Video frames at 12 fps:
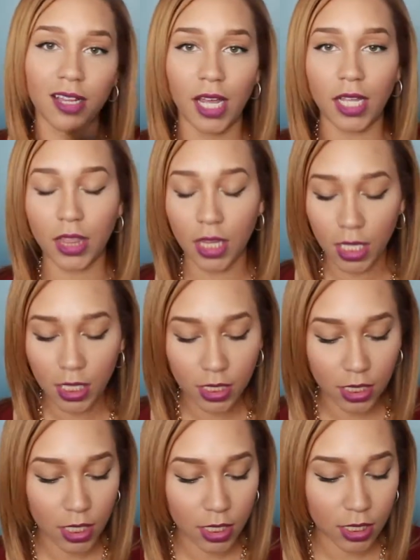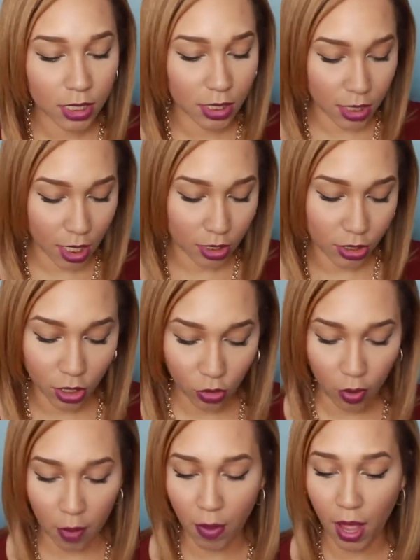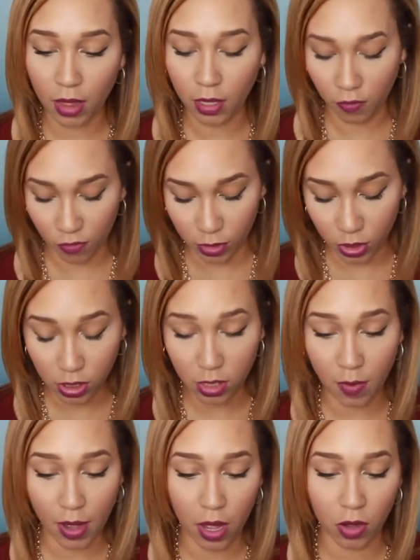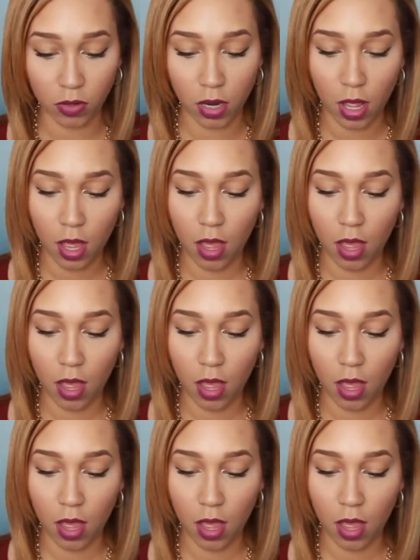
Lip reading: Like, this is such a great palette for just about